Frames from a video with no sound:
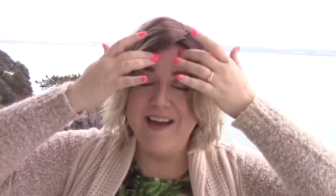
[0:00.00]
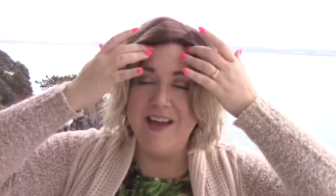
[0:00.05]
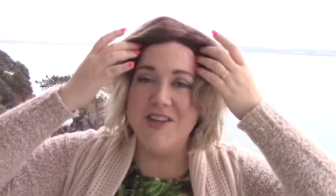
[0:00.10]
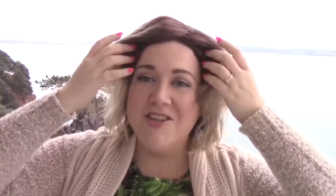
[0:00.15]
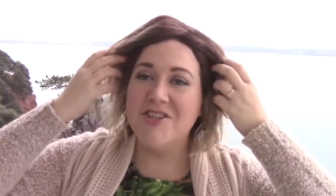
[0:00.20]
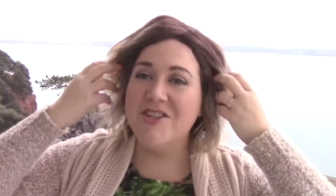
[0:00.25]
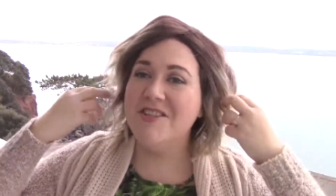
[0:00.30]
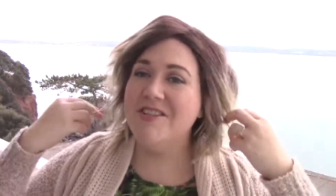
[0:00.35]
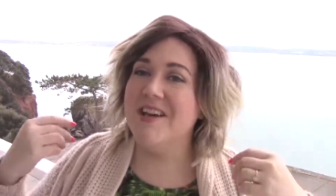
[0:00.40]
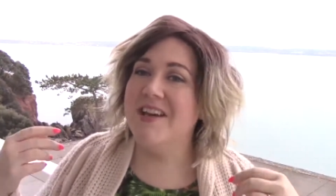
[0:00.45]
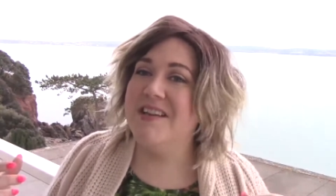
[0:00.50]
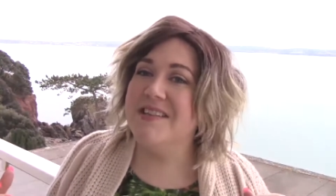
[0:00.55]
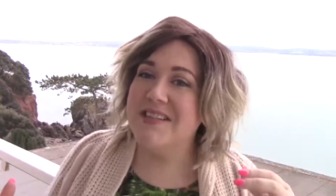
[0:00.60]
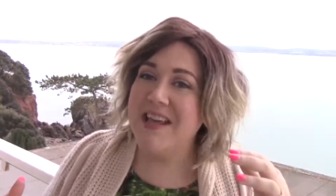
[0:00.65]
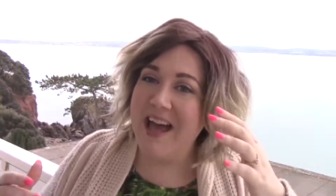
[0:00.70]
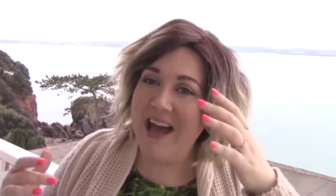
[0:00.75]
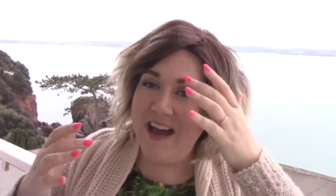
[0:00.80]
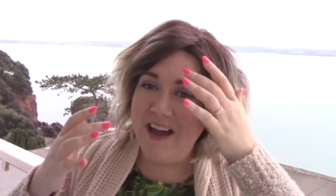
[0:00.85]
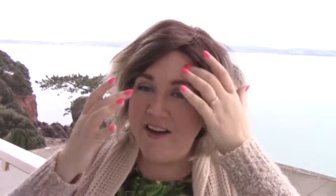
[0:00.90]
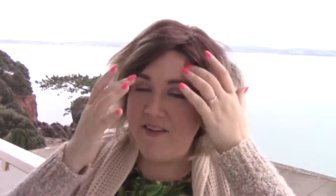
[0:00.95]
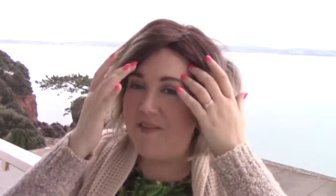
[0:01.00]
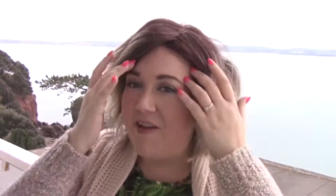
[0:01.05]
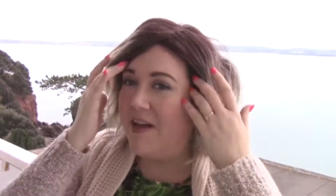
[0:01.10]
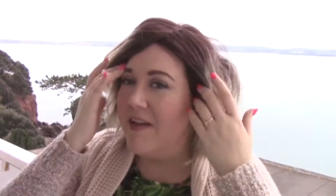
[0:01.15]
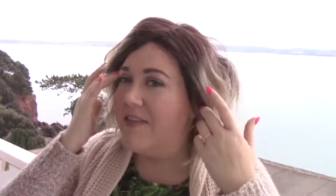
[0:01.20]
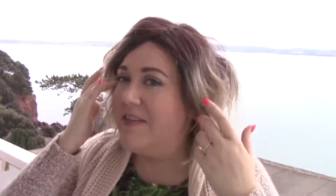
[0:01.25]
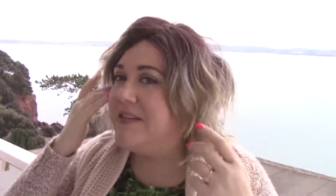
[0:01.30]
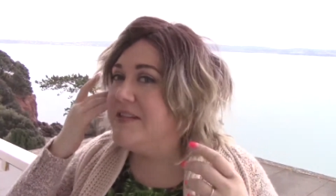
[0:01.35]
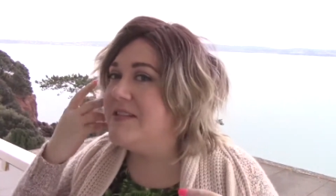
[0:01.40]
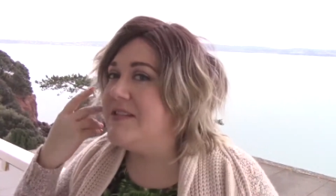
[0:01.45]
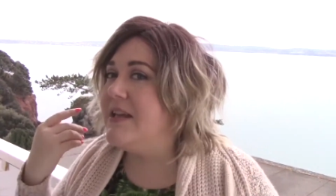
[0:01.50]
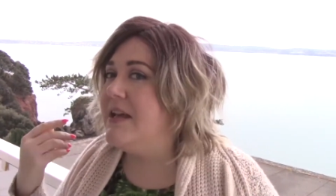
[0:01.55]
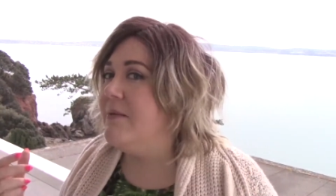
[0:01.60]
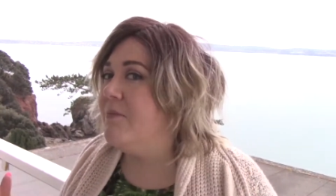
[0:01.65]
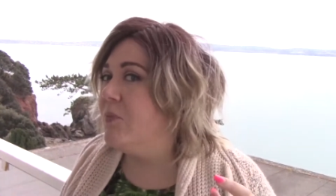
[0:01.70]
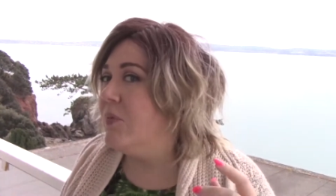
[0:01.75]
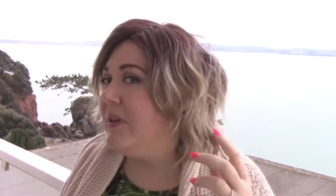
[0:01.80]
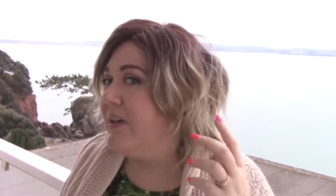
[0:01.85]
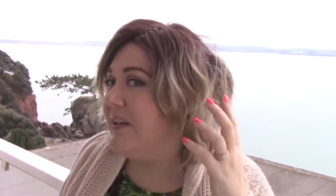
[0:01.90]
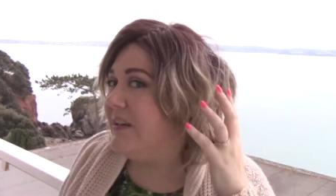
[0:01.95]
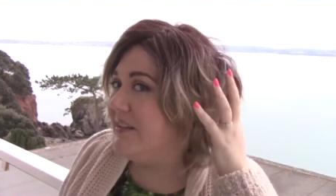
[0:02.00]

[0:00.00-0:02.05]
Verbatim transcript: She does have the same really